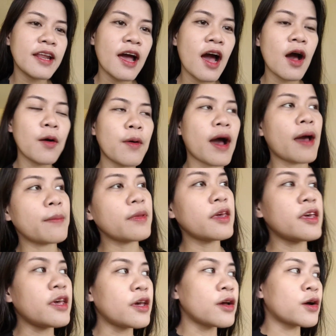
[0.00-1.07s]
Right now, I'm
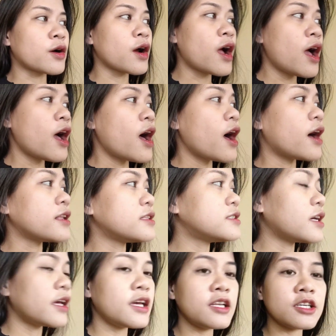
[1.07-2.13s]
here at
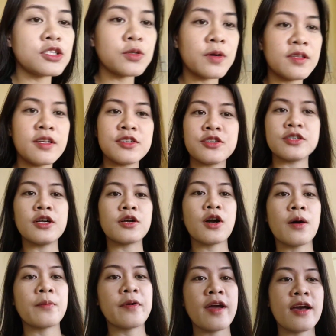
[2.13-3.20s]
the Hinatuan National
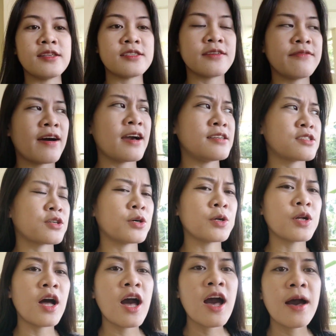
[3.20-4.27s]
Comprehensive High
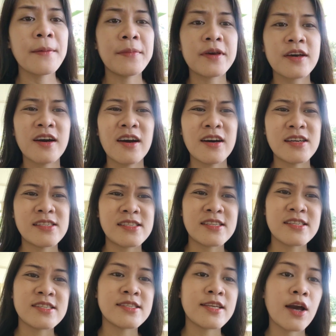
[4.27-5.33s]
School because
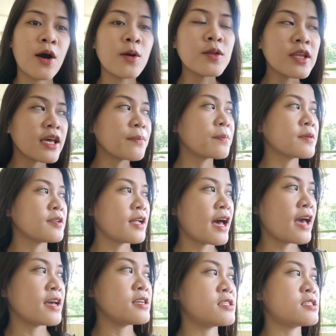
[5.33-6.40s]
this is the only
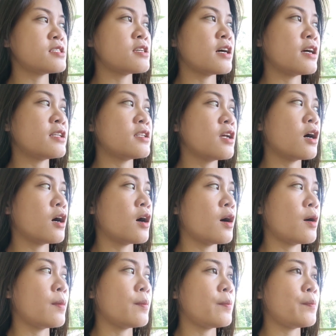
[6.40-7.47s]
place that
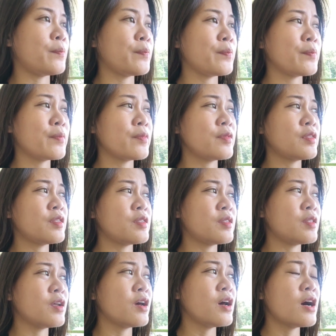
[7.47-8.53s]
um,
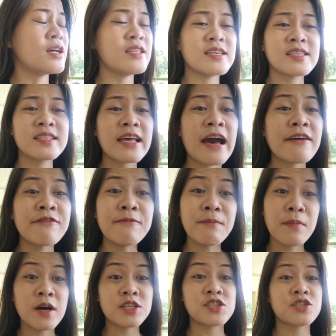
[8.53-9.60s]
doesn't have
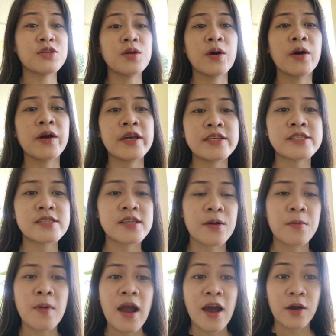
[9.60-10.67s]
much noise
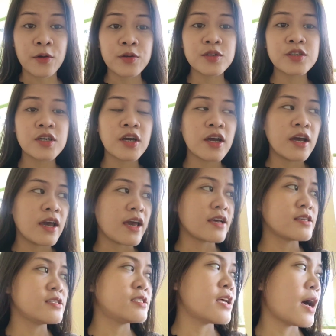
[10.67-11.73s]
around
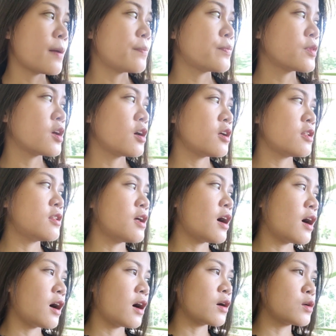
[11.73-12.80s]
except
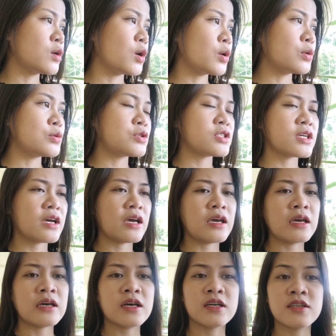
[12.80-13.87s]
the goat
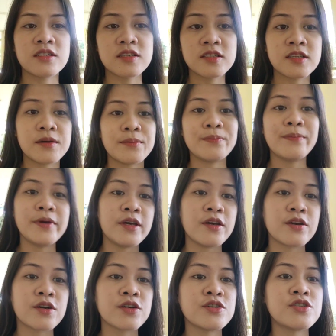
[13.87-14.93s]
and
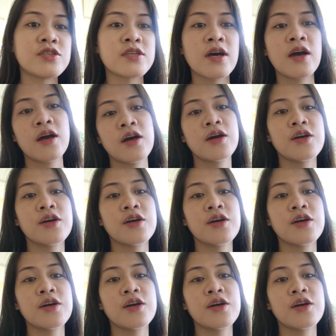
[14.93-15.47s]
beards